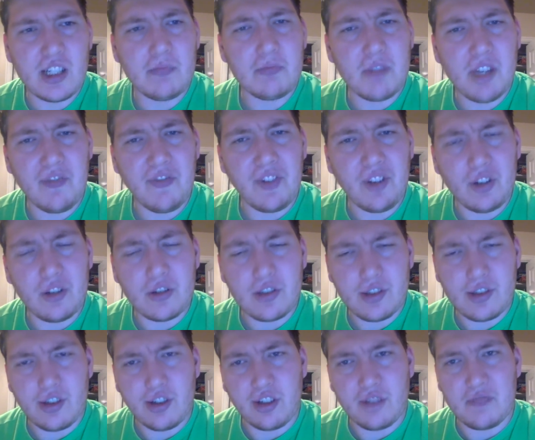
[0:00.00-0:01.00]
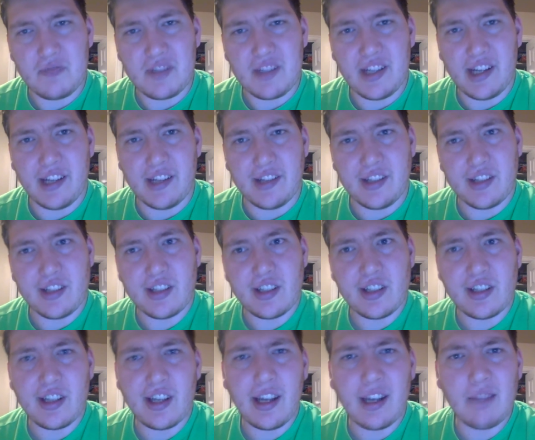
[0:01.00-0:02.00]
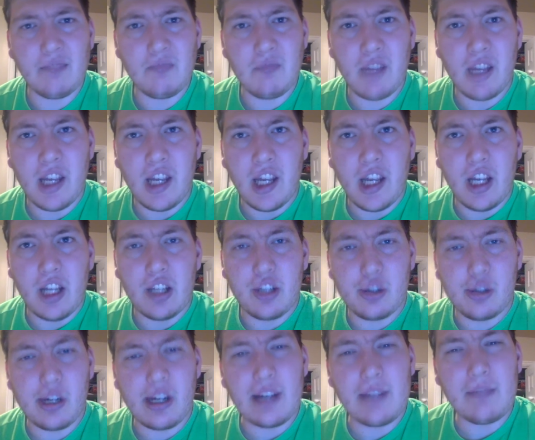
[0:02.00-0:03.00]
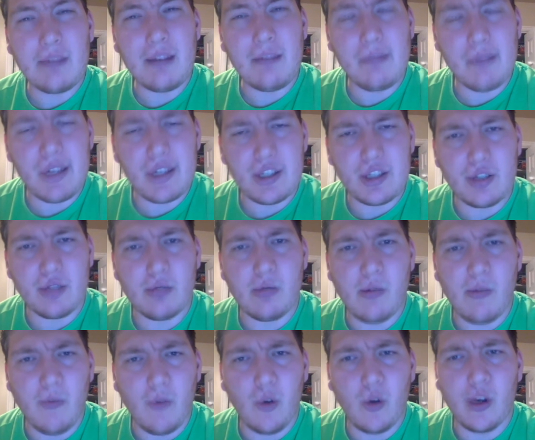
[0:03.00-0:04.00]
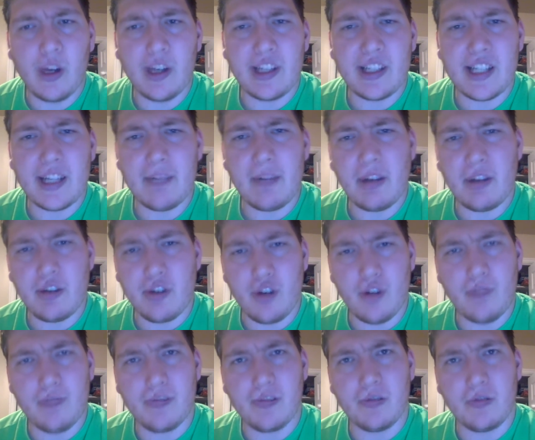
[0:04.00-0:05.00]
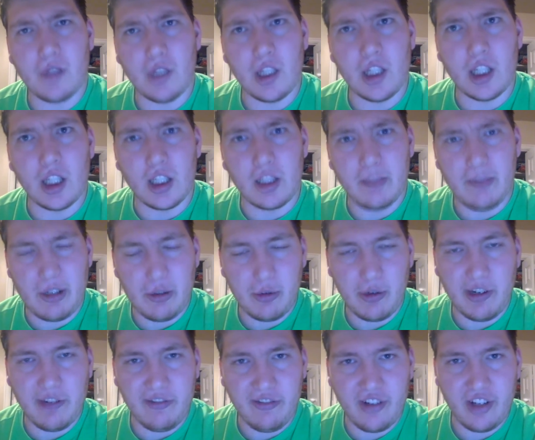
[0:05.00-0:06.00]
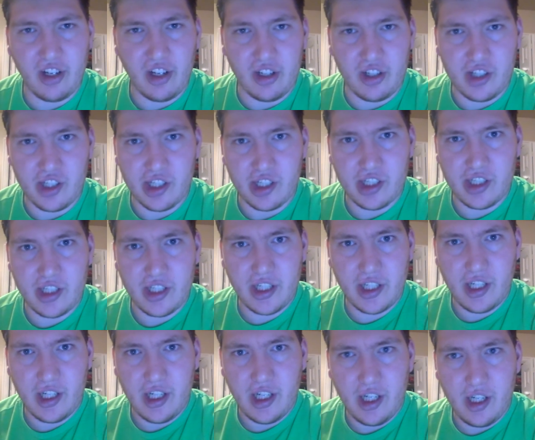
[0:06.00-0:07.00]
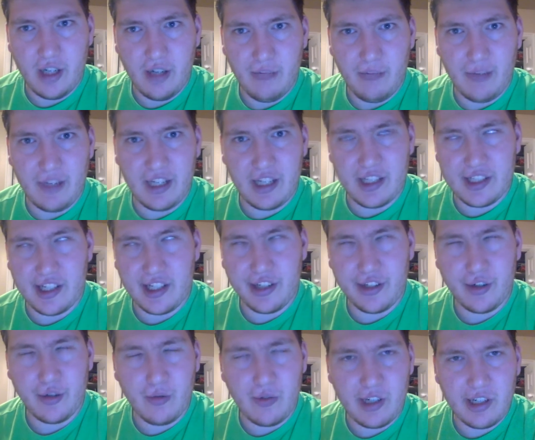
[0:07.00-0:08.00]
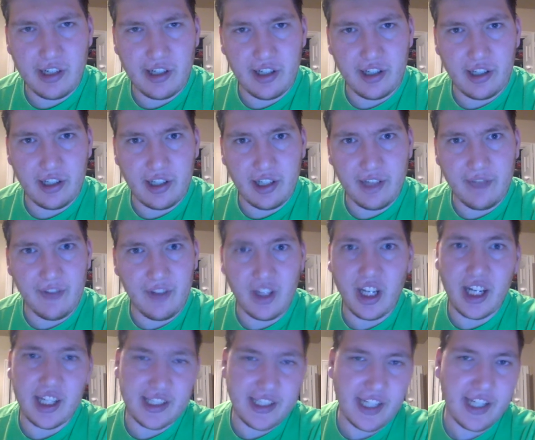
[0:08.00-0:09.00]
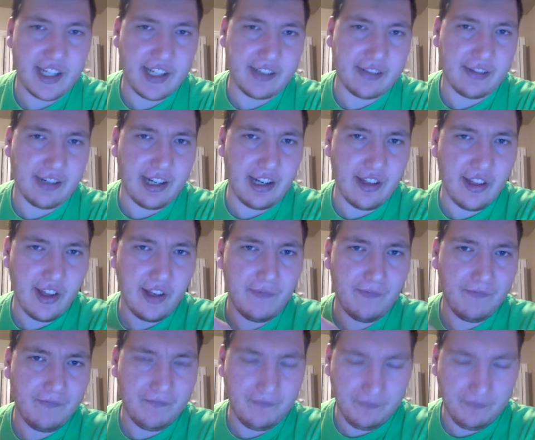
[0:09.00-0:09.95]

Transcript: difficult circumstances, and I'm trying my best to avoid seeming too prolonged between footages, because I don't want to leave you guys hanging or anything.